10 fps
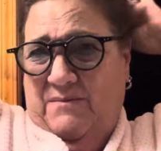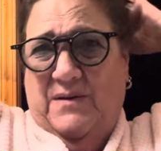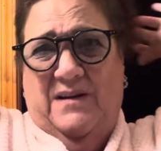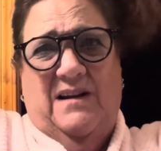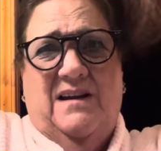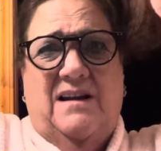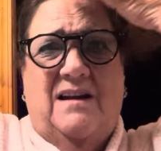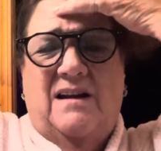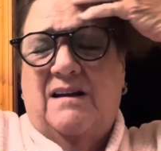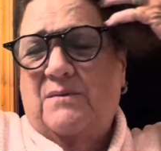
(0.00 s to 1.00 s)

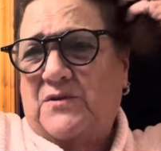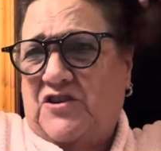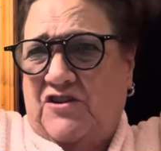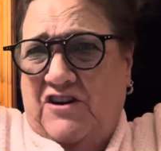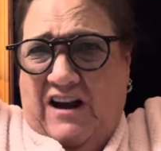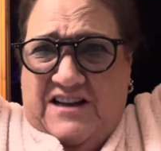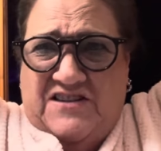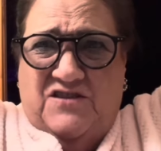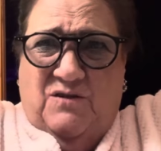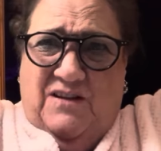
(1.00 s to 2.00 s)
I'm sure you guys
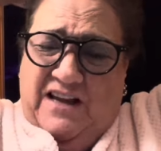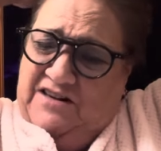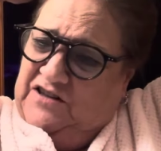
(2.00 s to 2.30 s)
do all that